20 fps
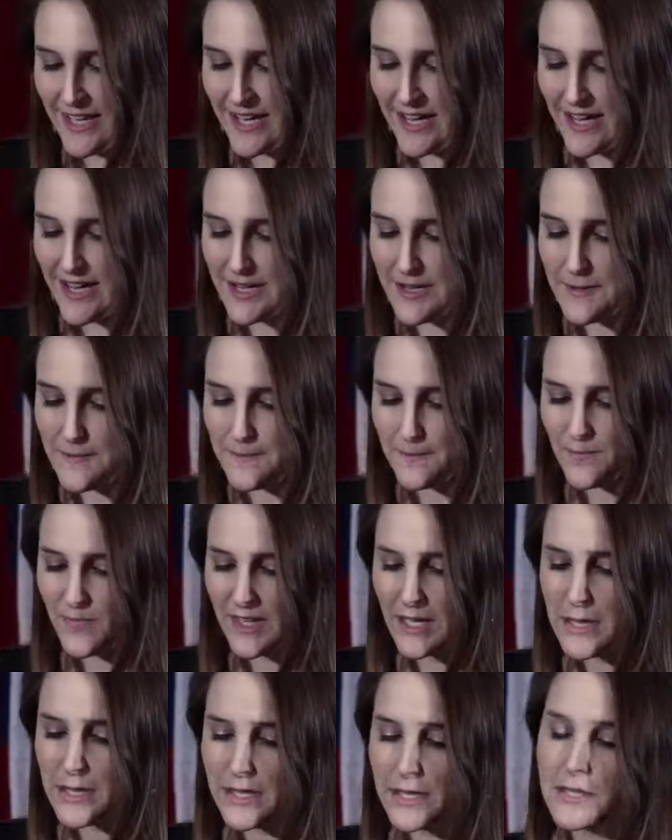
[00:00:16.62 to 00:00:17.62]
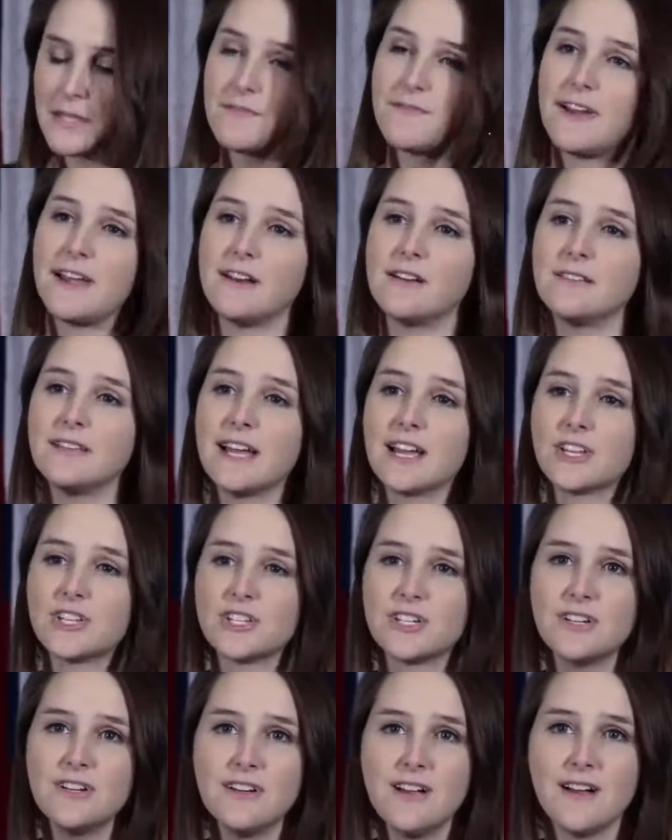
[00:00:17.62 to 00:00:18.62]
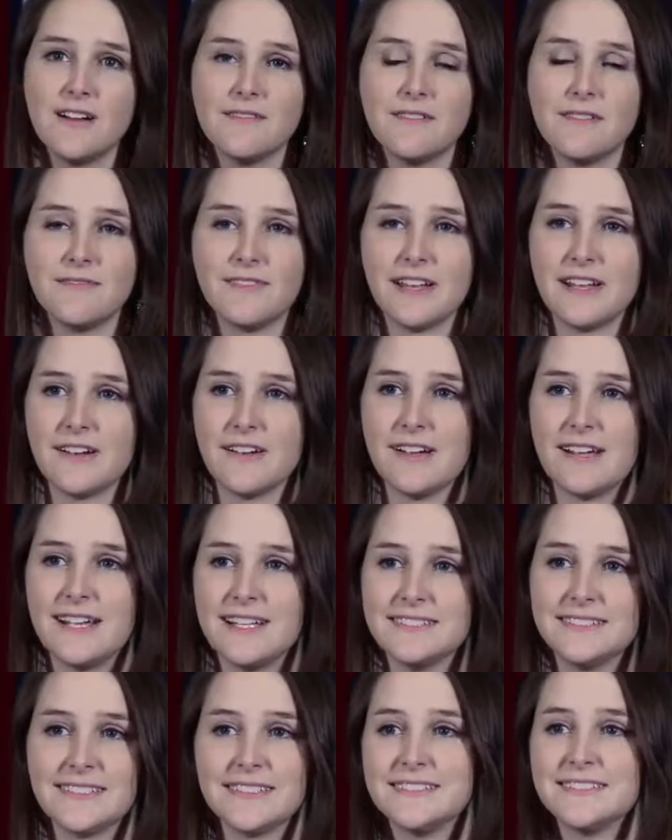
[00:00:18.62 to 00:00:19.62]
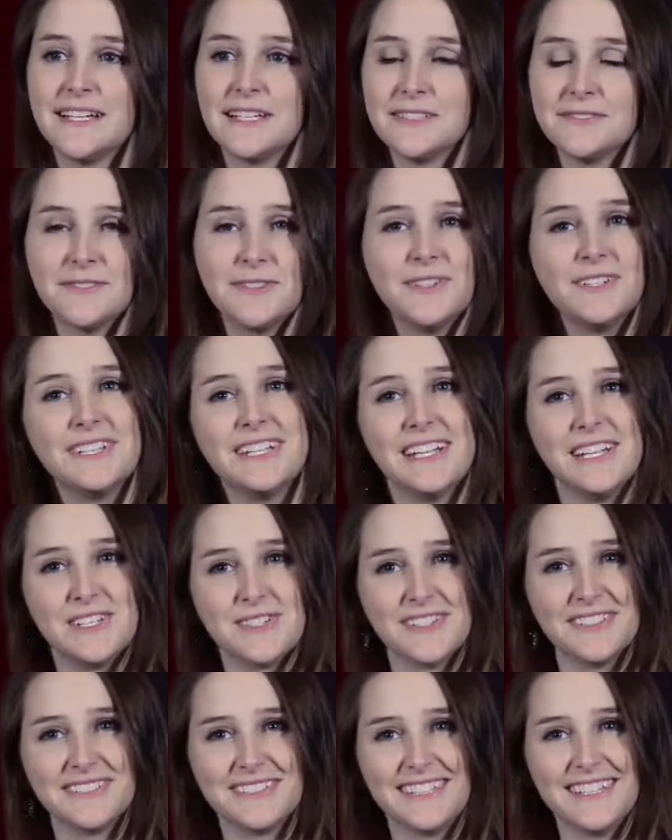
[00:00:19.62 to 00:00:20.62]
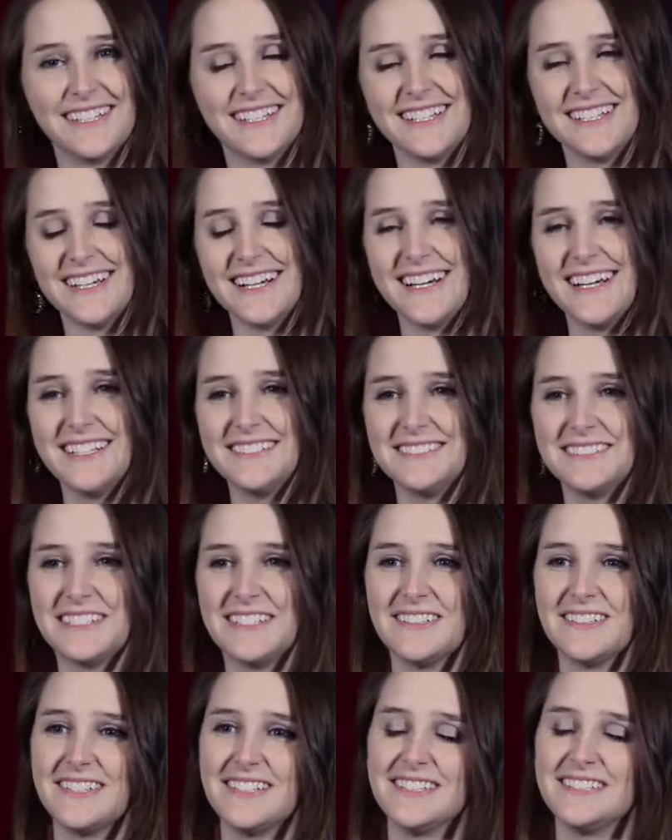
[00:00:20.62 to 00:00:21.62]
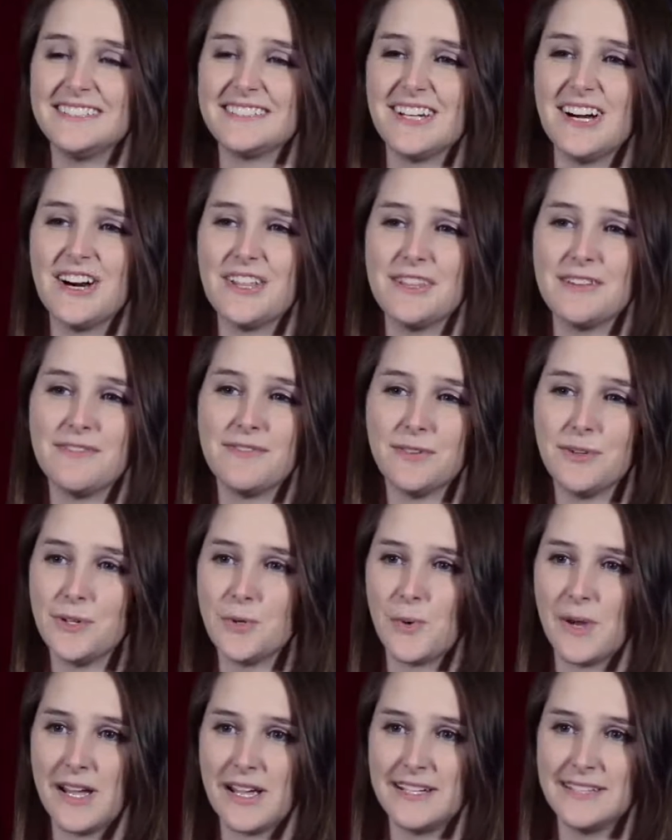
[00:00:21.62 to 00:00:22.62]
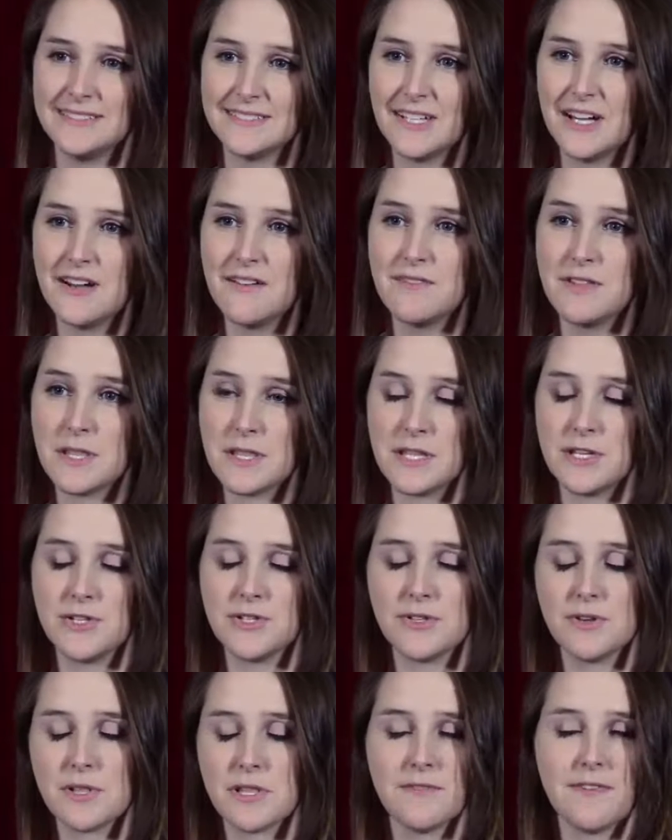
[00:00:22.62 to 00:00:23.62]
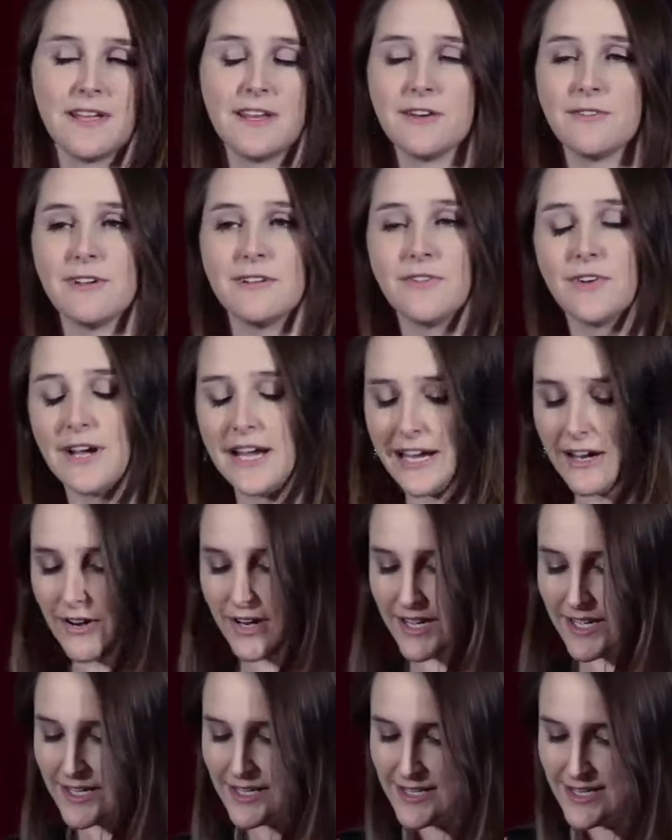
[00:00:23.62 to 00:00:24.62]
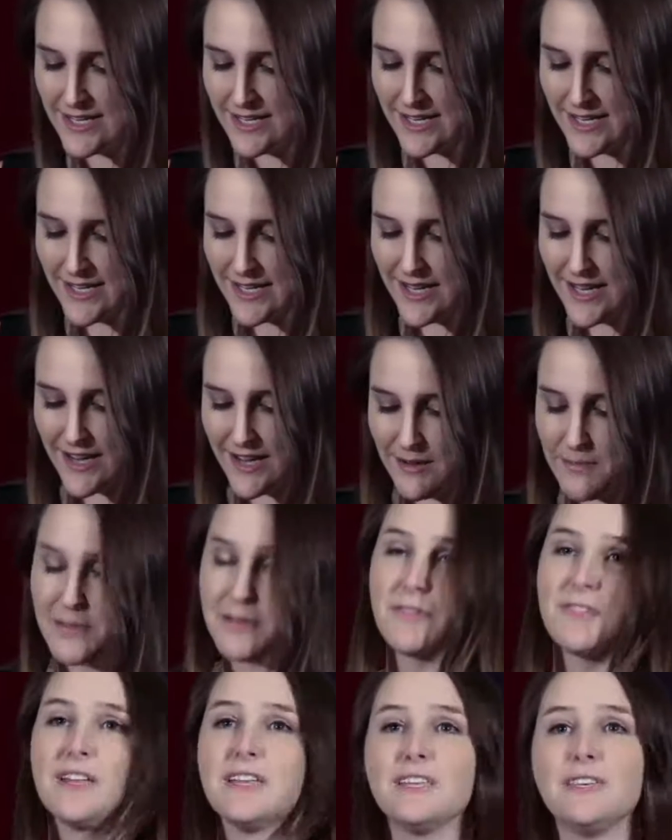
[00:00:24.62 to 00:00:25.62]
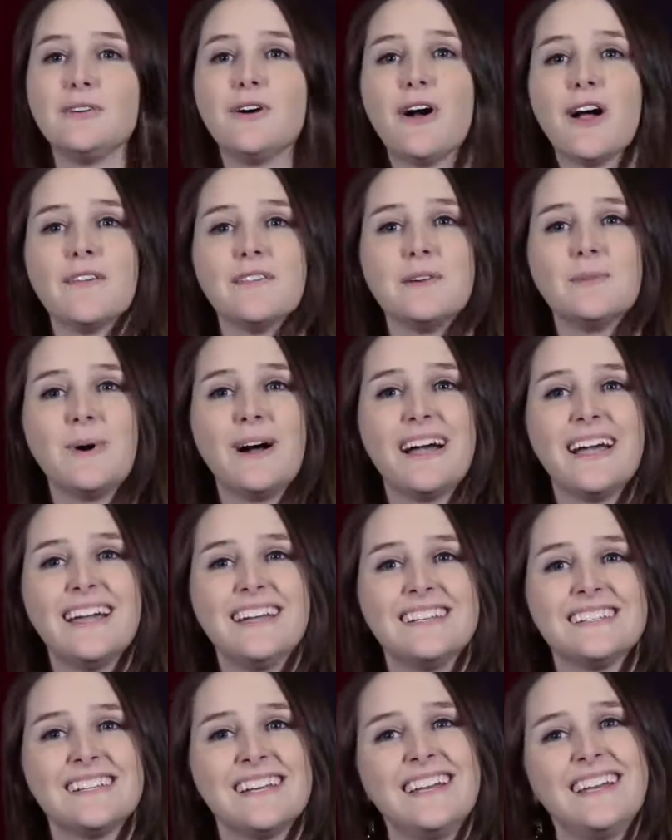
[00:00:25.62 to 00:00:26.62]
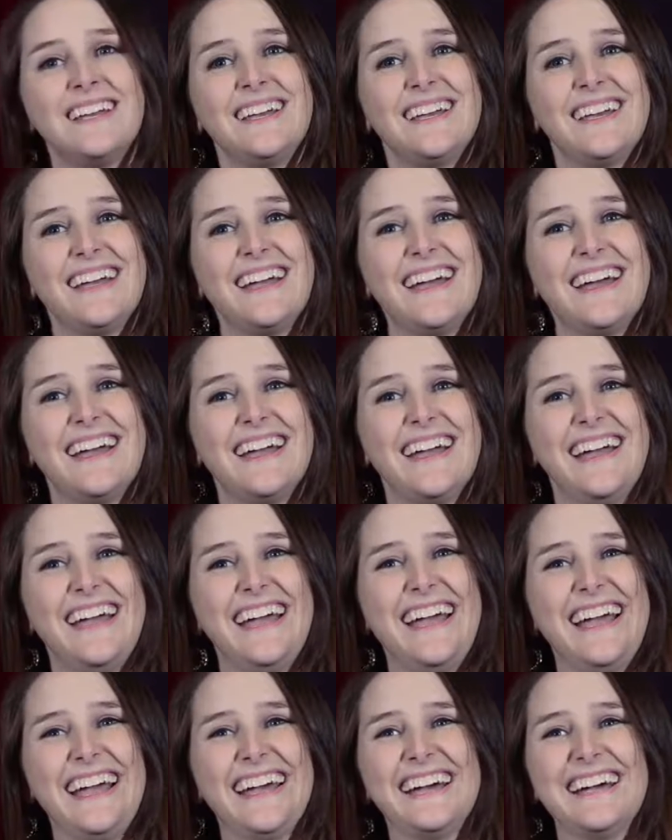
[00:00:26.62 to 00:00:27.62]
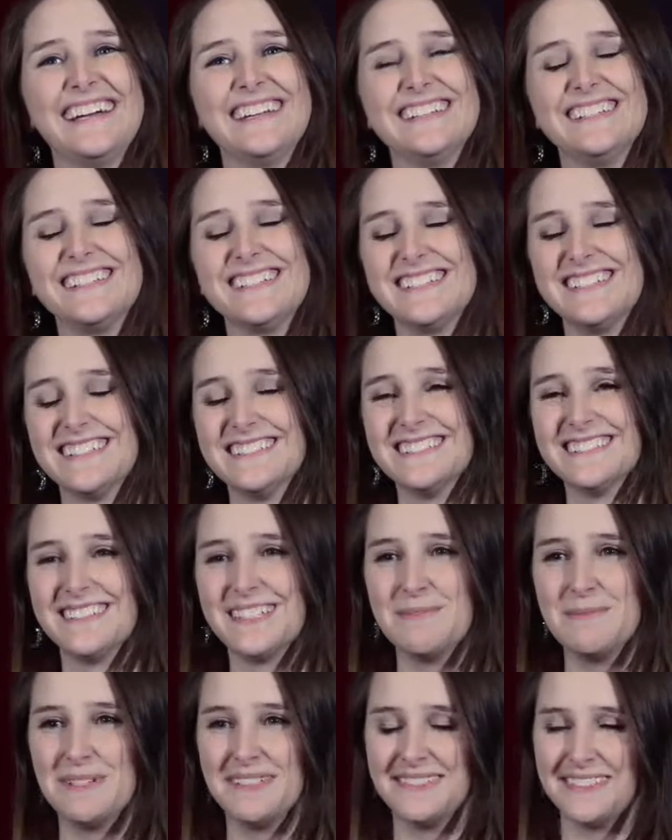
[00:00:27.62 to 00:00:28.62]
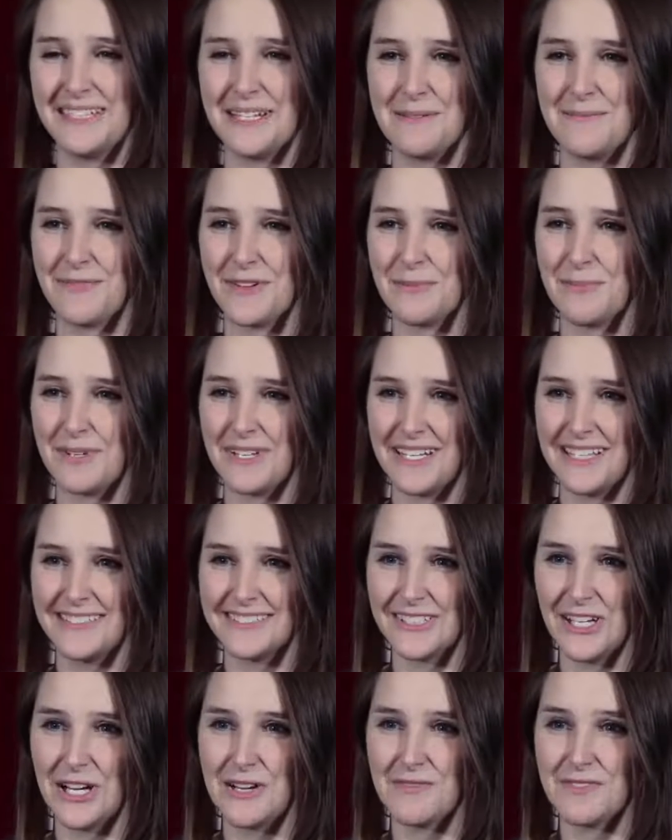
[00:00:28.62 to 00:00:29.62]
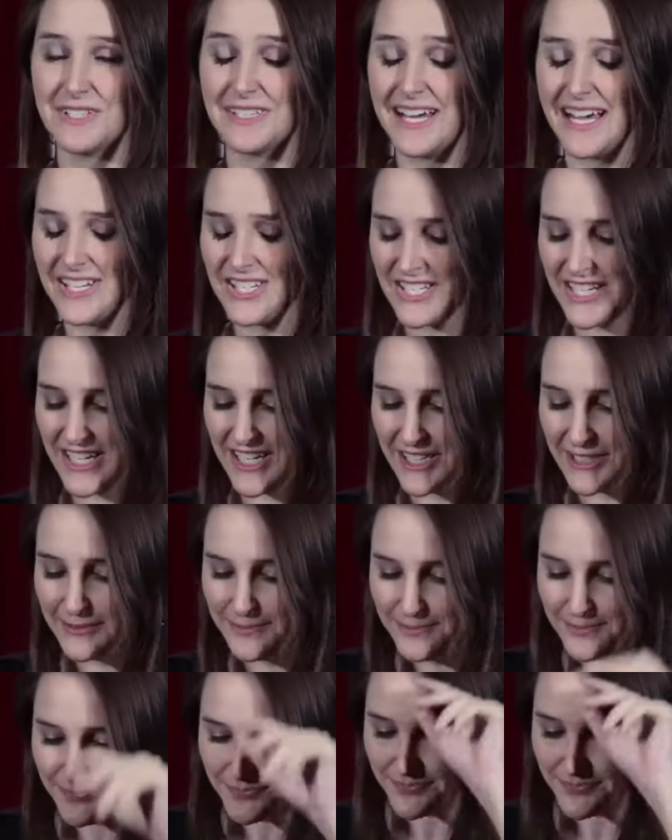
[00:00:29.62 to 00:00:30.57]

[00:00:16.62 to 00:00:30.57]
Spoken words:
This is the final lecture of a very successful and interesting series on the foodways of the central Savannah River area. So thank you, Harvey White, and just the museum for putting this on for the last year.